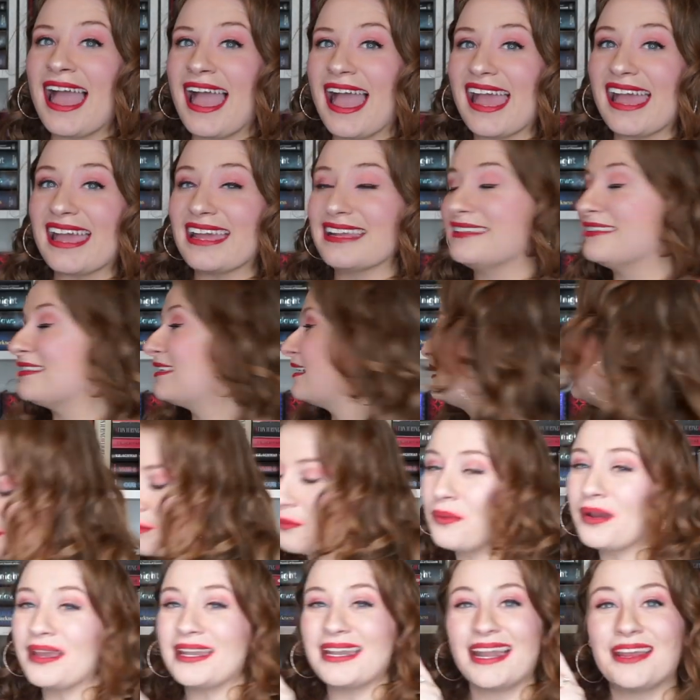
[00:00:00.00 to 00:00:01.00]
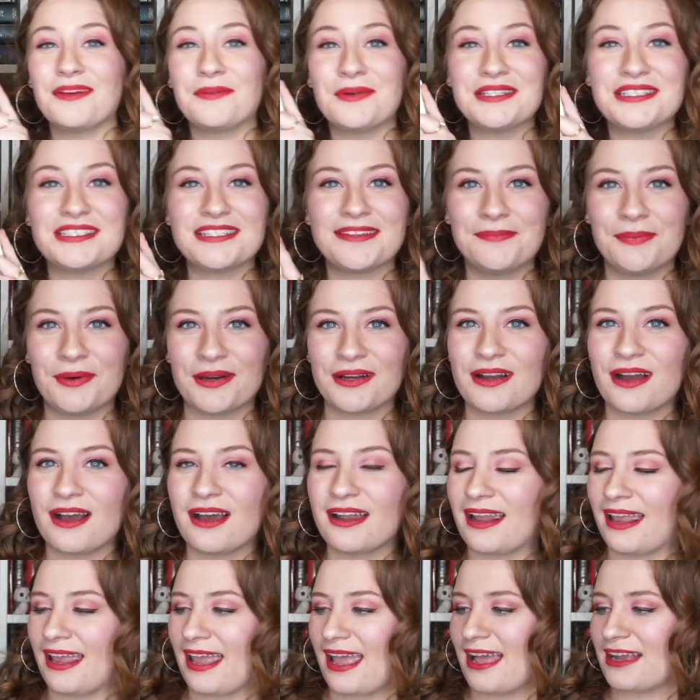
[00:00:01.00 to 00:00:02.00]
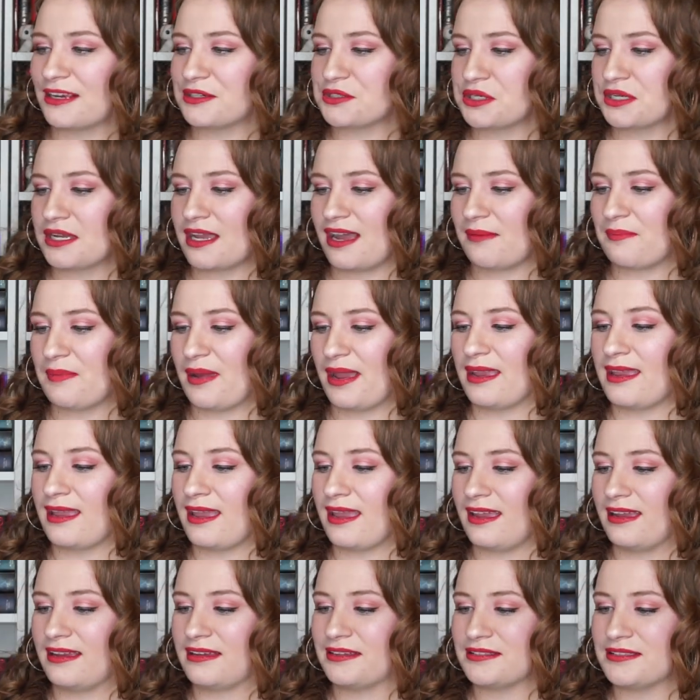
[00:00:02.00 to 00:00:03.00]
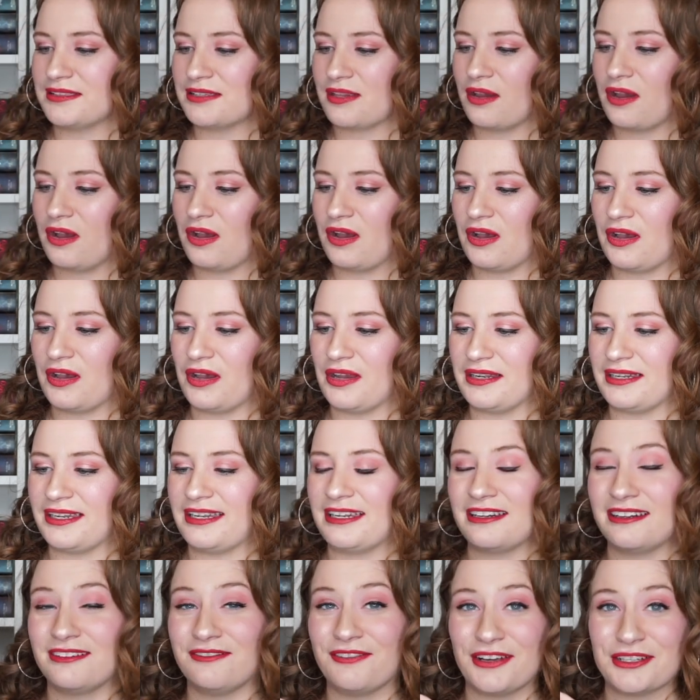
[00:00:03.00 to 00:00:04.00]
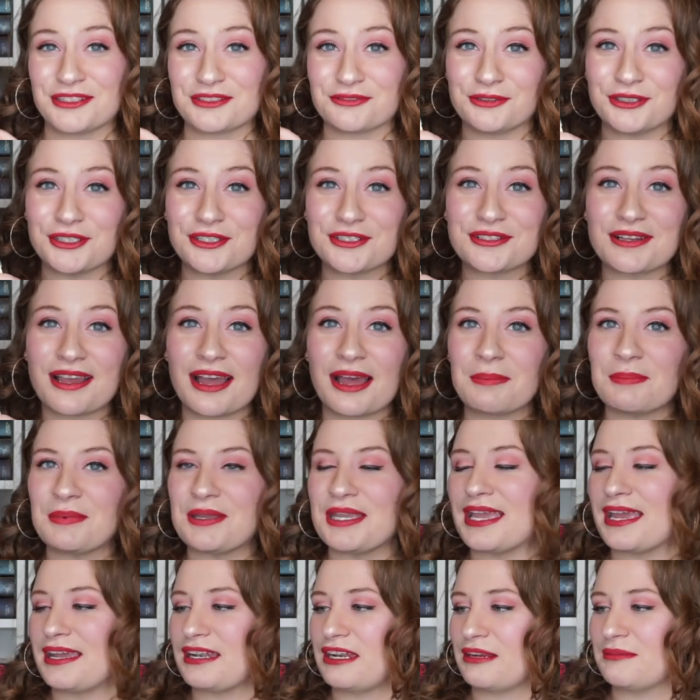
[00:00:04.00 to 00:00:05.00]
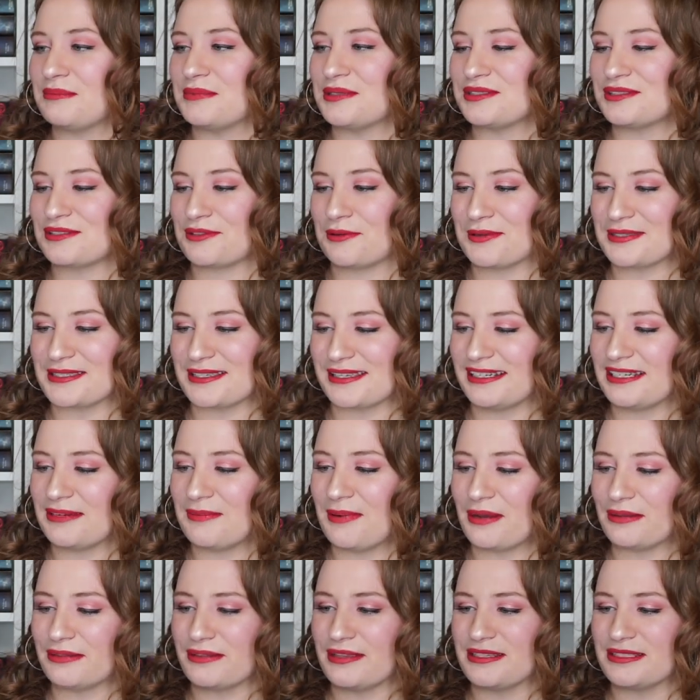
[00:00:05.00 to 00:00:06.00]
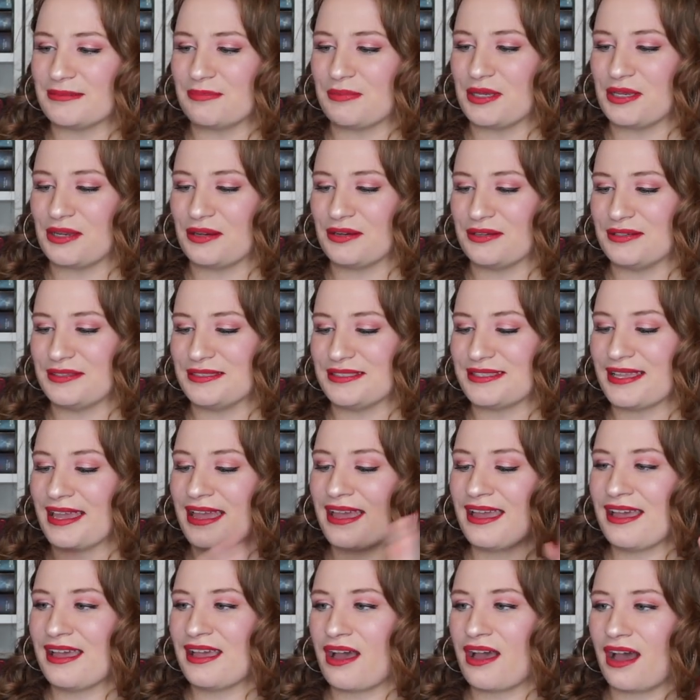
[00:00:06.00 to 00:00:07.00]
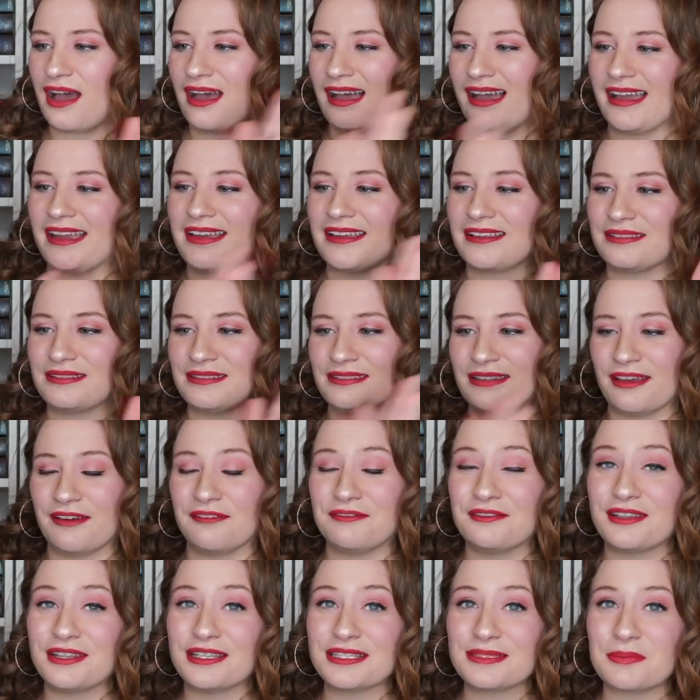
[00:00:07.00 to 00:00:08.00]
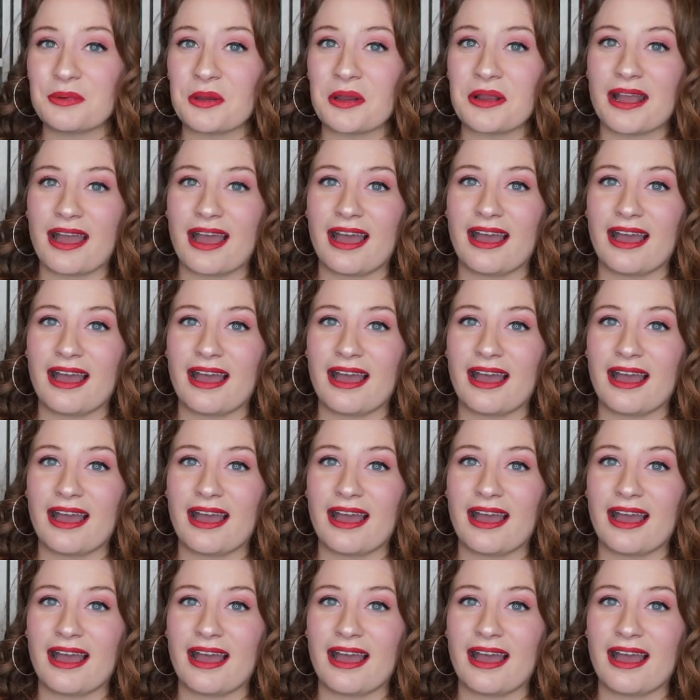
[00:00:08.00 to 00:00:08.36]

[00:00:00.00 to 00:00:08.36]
and when I went to BookCon I actually got my hands on an advanced reader's copy, and I'm so excited about this because I loved this book.